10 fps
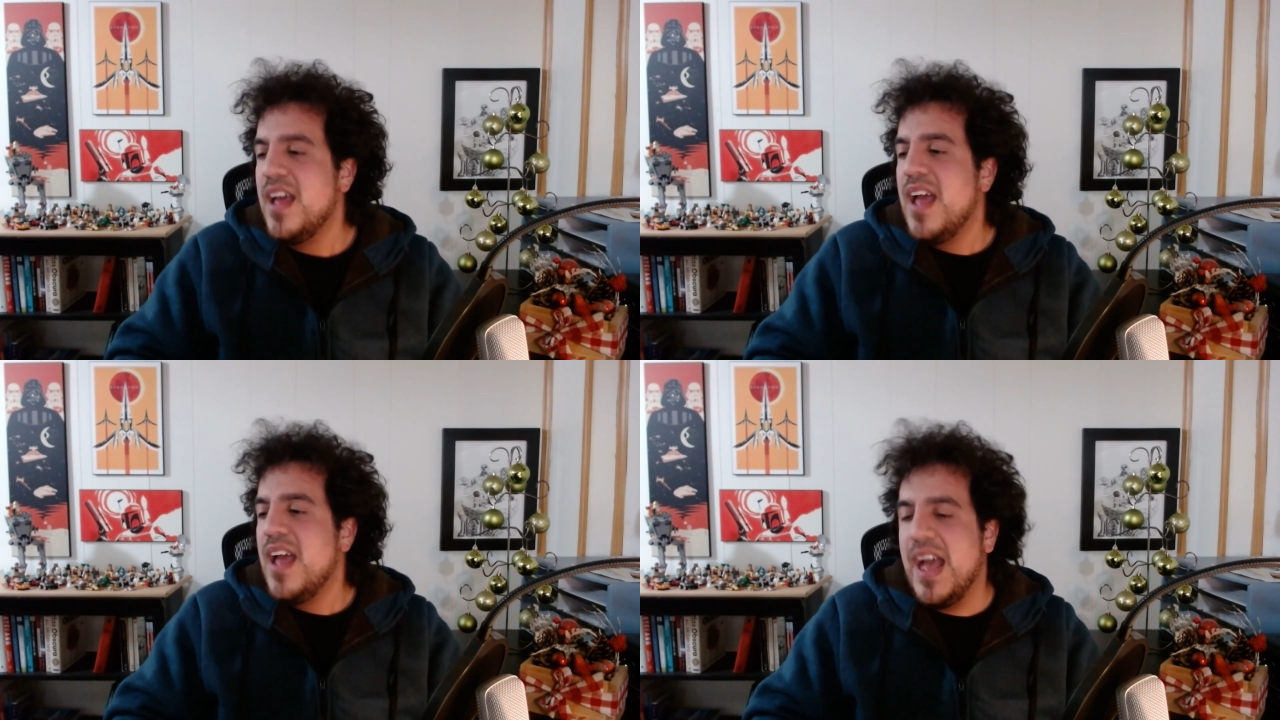
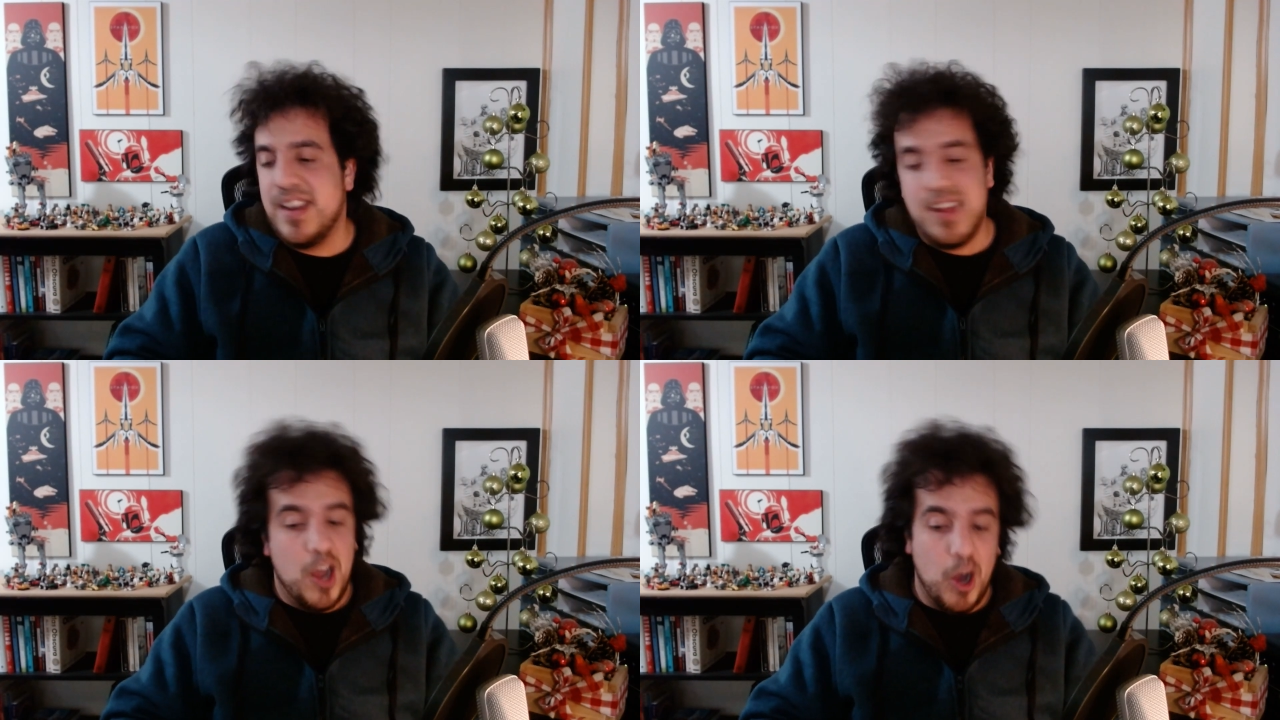and,
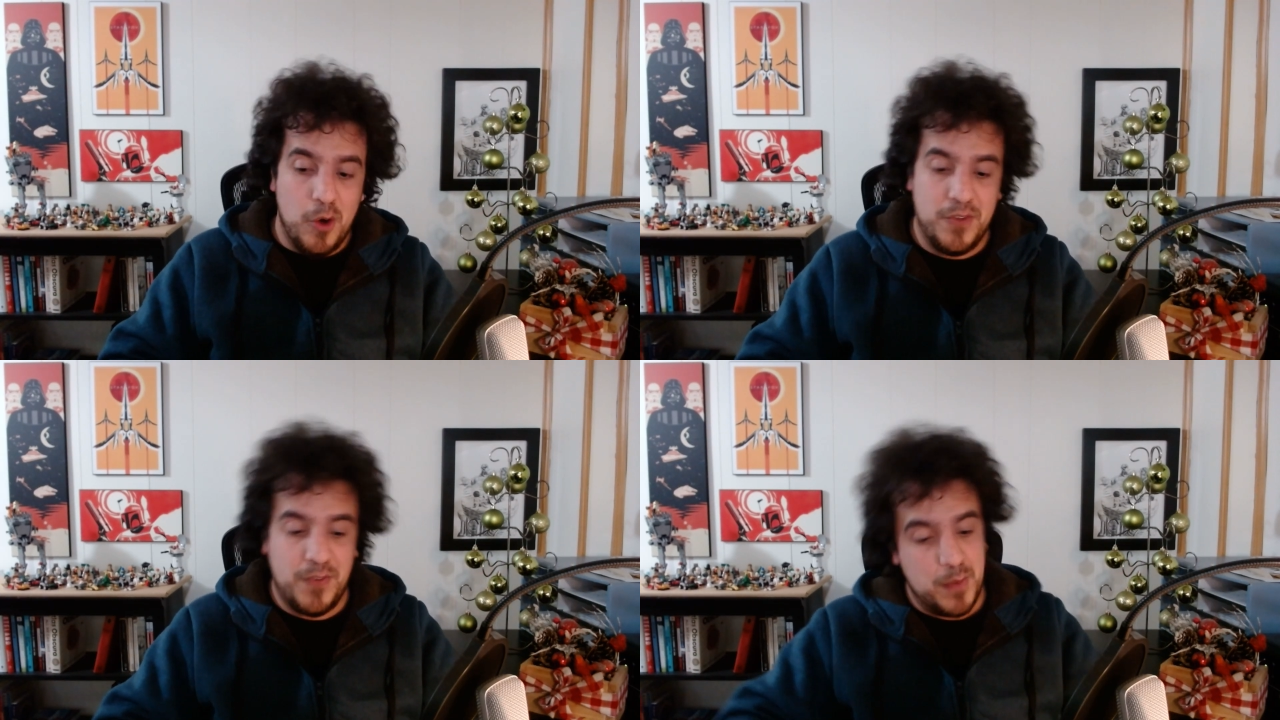
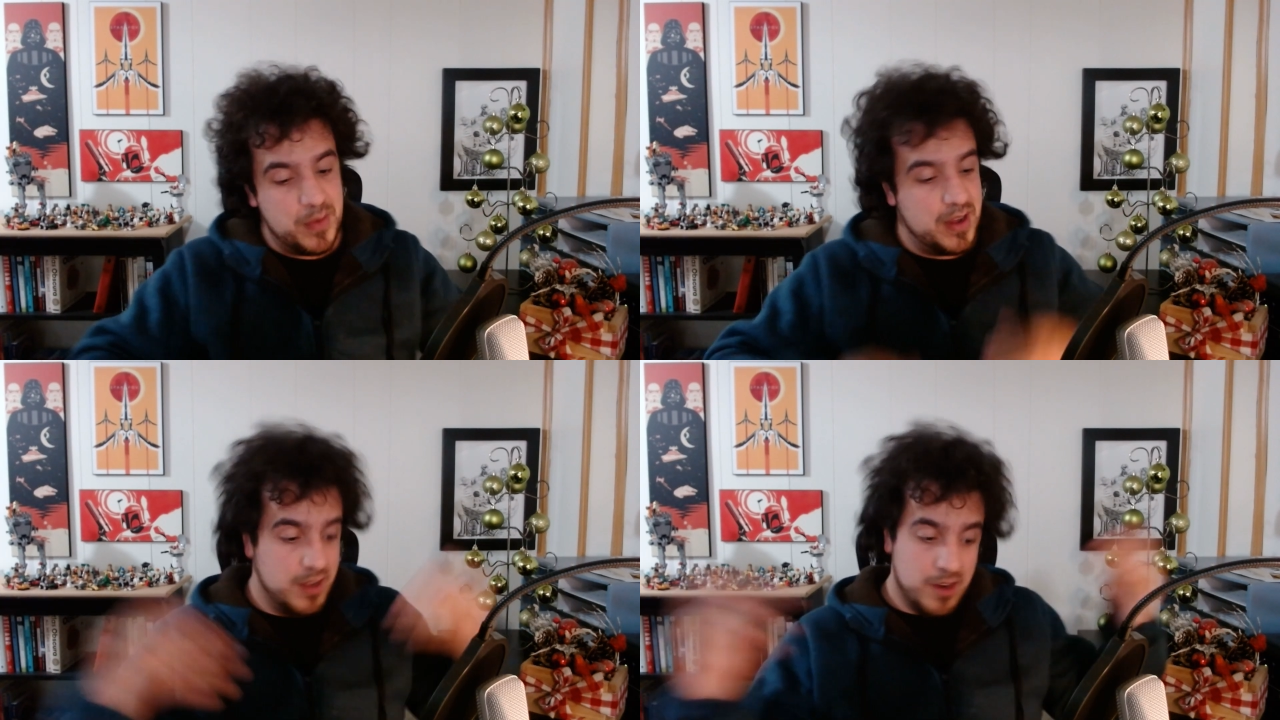oh, if I'm
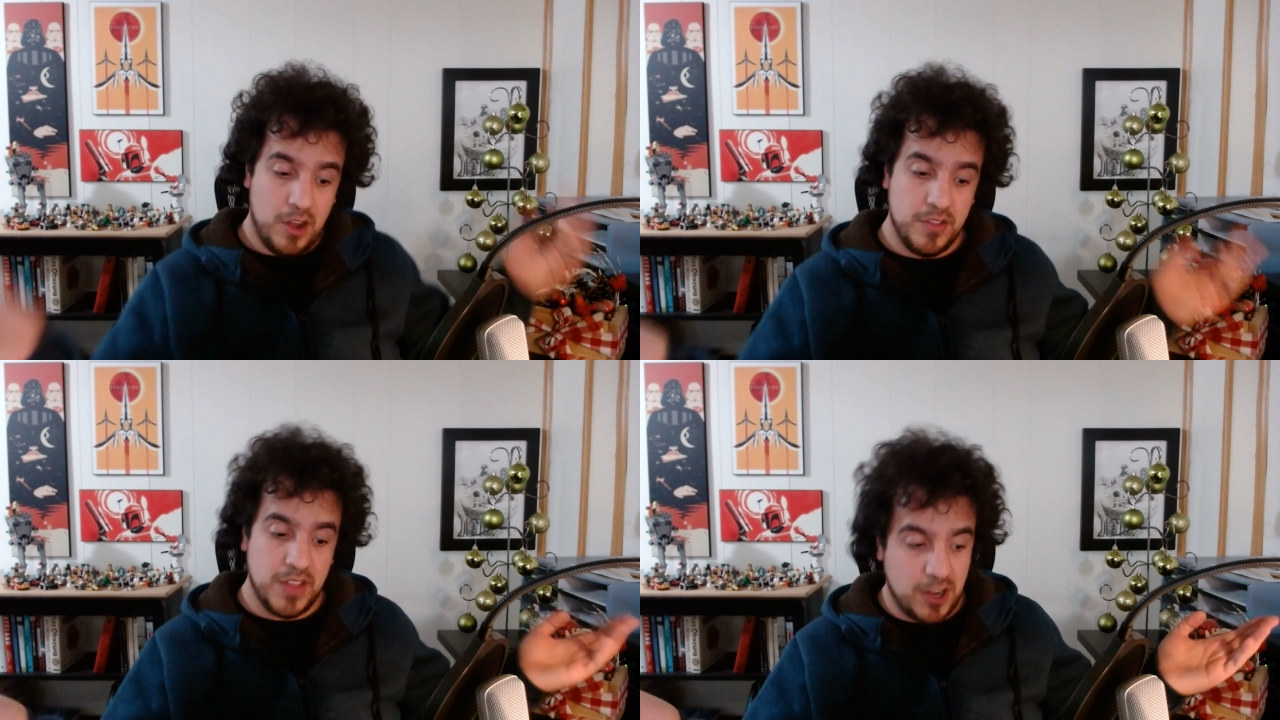a
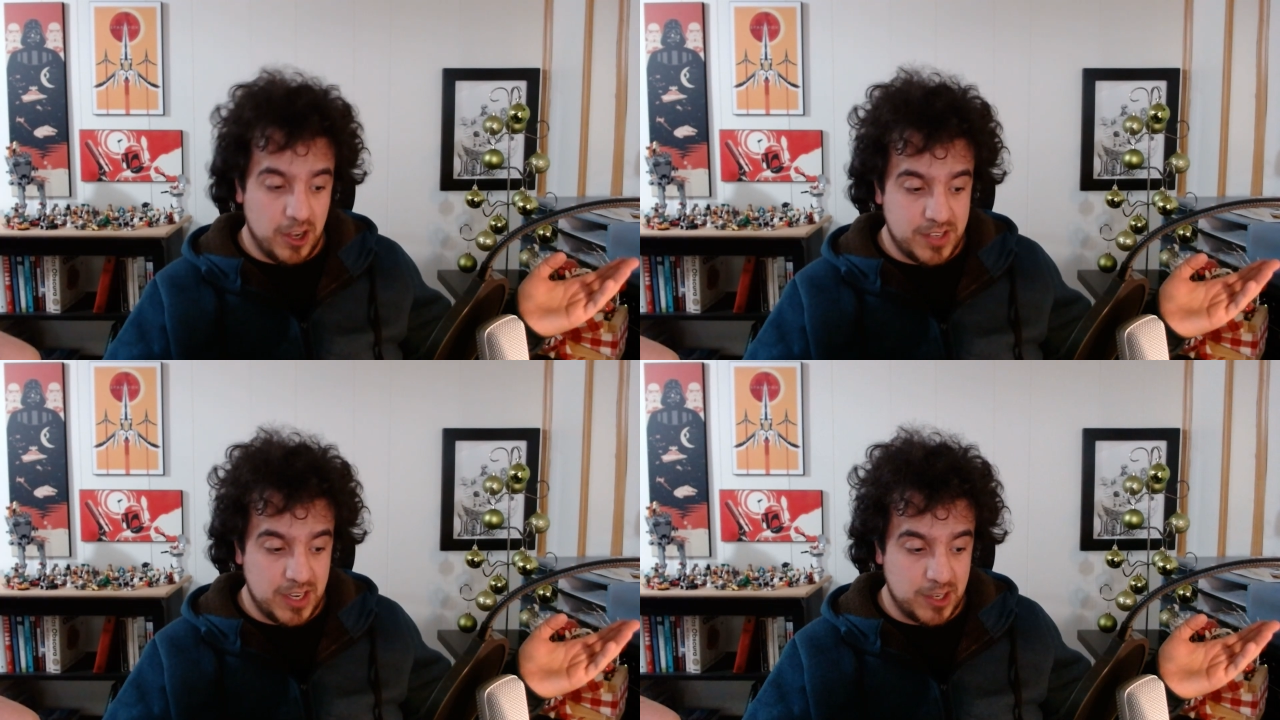online
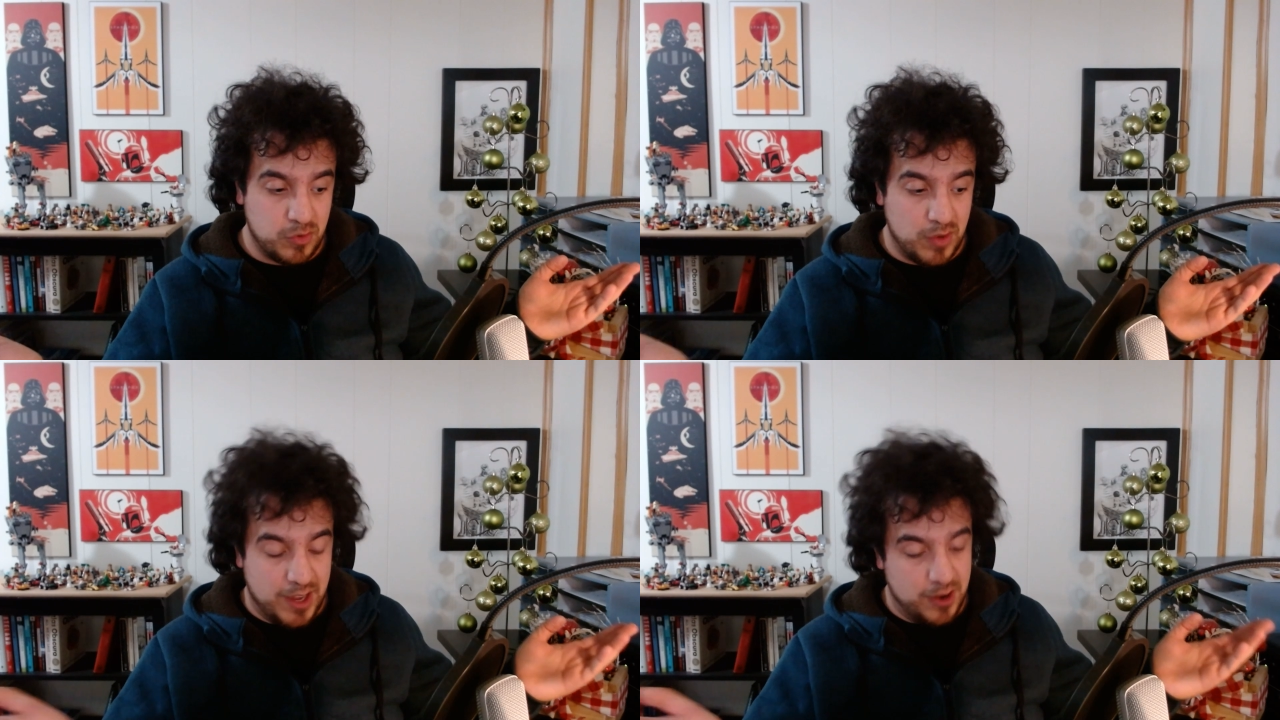content
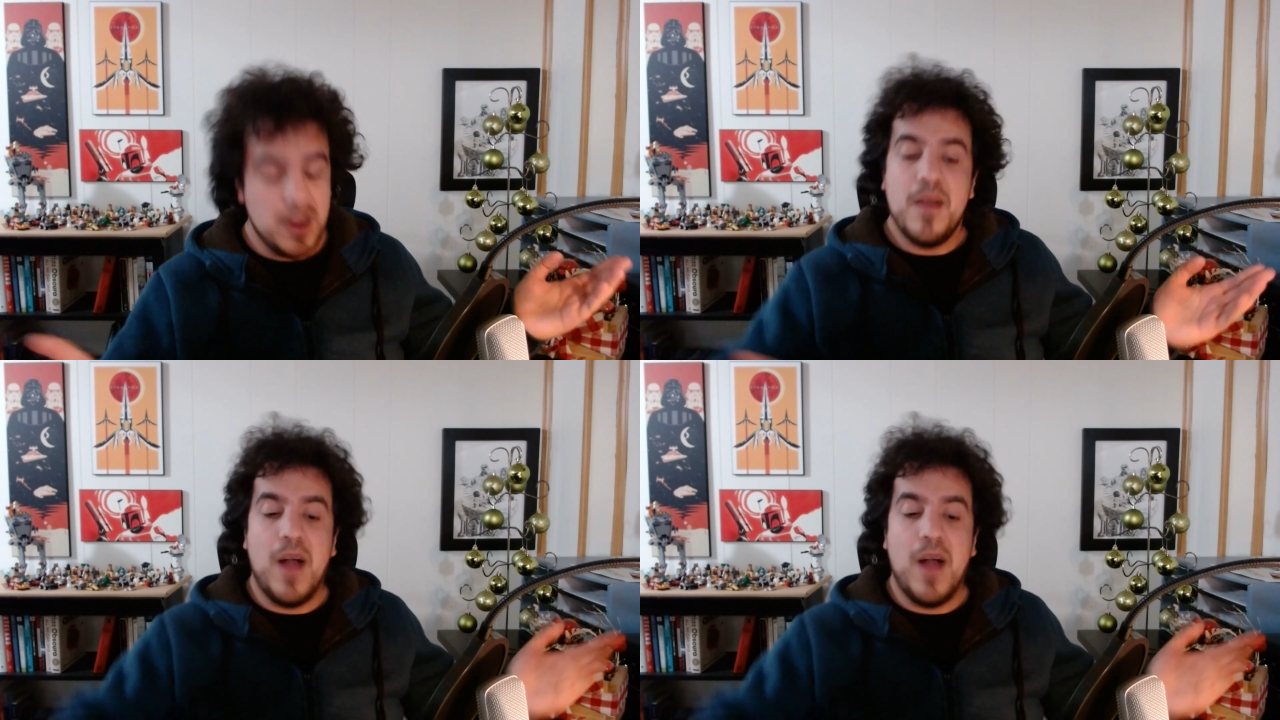creator,